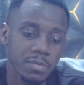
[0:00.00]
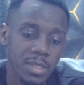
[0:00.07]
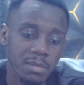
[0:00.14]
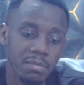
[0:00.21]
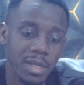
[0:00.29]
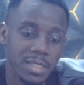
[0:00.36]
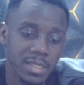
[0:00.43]

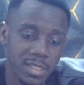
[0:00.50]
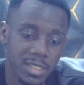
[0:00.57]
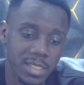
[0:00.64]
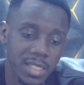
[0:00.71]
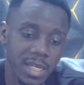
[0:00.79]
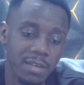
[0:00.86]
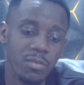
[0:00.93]
Man
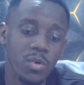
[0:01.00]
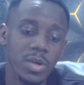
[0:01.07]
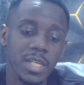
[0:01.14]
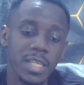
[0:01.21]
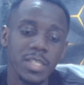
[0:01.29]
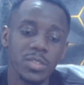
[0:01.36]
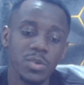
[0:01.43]
City have
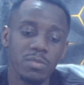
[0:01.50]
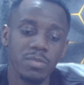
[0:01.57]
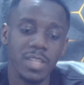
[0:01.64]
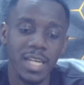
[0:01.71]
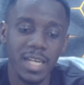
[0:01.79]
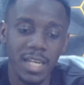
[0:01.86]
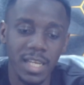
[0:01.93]
won each of
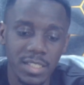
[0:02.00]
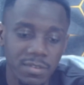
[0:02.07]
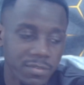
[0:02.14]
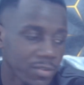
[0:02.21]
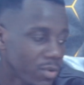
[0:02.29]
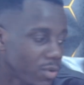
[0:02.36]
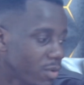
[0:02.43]
their last
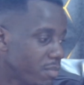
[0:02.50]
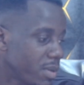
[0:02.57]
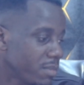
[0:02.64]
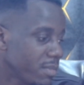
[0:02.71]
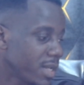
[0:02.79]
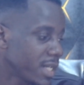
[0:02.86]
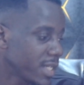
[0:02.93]
4
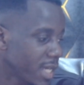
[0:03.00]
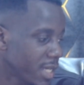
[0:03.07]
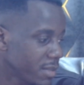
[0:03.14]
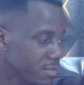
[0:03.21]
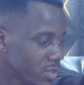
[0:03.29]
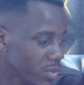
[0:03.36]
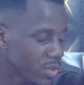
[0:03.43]
Premier League
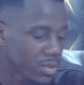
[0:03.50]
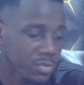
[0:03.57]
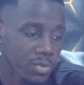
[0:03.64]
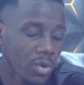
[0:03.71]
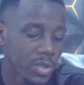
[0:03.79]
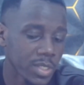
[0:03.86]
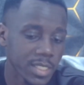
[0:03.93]
games on the
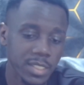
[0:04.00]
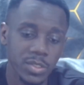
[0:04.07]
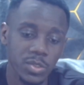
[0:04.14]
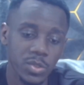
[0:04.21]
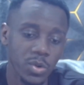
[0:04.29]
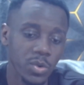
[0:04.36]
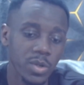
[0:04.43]
road.
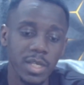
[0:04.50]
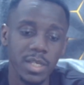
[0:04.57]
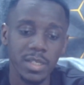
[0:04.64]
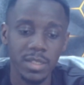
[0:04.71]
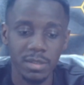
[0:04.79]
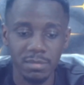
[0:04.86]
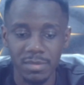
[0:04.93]
So
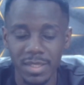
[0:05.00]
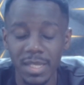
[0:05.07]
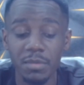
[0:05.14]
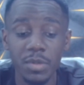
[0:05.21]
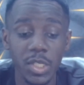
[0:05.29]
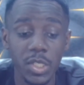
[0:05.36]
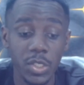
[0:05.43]
they're
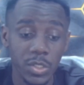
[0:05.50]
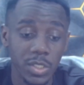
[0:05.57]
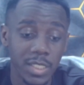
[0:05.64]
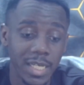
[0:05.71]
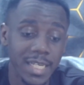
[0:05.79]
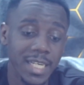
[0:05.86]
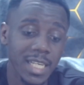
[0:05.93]
really good.
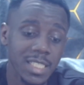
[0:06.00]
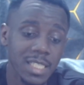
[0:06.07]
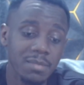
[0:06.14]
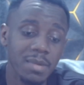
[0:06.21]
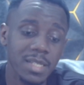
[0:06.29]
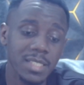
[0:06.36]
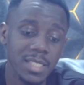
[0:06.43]
And lastly,
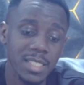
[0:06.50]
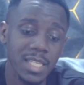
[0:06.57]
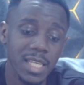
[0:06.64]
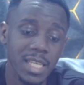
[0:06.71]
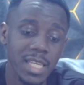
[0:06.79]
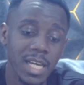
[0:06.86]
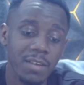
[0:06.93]
Man
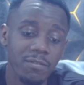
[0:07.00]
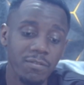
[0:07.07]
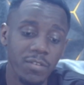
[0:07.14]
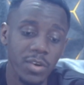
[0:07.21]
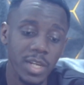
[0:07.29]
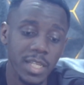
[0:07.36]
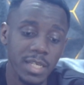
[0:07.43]
City have
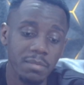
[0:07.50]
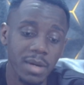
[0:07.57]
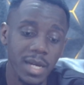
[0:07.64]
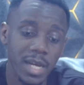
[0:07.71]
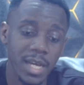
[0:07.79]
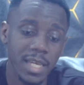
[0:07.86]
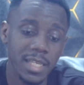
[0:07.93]
fallen
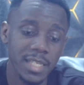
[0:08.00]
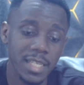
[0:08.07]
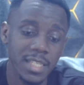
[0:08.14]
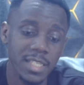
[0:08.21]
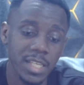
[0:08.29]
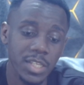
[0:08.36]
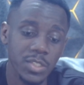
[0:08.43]
behind
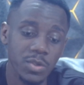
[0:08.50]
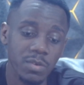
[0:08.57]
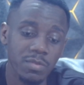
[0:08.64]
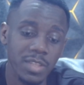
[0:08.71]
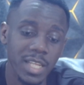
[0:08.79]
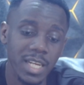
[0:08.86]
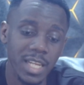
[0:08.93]
in each
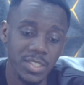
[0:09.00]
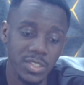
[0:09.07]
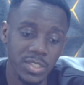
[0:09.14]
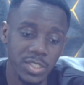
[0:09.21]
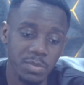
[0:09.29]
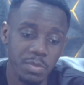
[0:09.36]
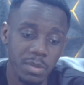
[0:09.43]
of their last
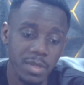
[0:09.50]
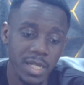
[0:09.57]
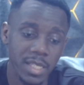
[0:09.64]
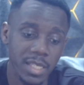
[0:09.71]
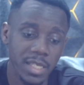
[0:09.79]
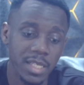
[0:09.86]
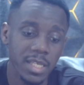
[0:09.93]
6 Premier
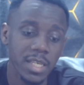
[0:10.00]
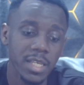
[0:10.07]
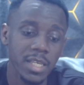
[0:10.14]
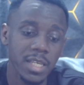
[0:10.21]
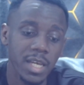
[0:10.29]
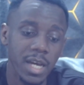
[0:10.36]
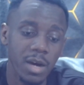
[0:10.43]
League
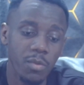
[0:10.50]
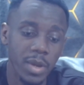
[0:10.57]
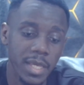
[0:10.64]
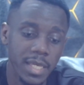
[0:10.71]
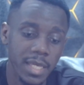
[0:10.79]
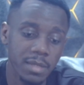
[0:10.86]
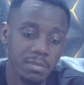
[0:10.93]

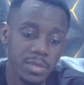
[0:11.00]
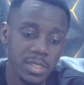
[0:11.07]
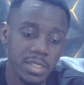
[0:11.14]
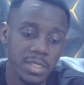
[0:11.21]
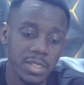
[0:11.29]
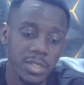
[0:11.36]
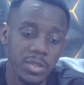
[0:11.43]
away games,
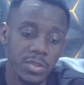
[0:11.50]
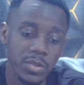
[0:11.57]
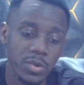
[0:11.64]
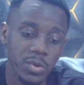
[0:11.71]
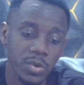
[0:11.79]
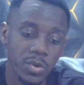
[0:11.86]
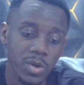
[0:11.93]

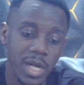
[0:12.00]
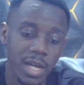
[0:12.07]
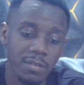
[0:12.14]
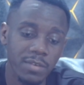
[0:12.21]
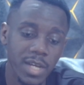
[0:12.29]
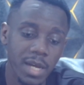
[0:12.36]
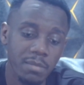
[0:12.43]
though
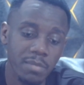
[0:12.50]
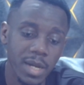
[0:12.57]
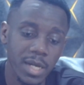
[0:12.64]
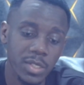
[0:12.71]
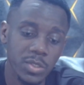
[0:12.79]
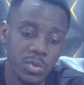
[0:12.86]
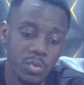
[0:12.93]
have come
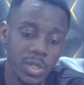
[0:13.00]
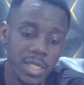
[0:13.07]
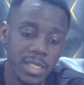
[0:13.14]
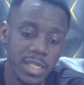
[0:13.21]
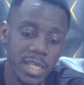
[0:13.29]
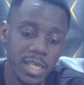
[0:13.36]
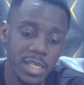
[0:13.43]
back to
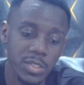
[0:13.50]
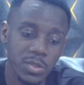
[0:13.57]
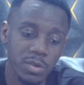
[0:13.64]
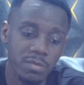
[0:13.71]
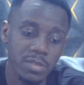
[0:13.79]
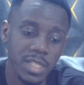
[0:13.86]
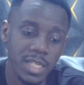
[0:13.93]
win each
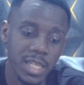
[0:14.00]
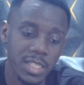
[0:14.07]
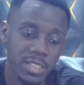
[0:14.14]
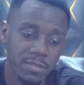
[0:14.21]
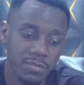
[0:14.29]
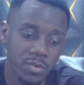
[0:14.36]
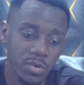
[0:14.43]
of the
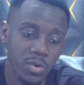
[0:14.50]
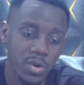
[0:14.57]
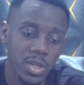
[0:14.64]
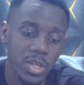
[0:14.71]
last 4.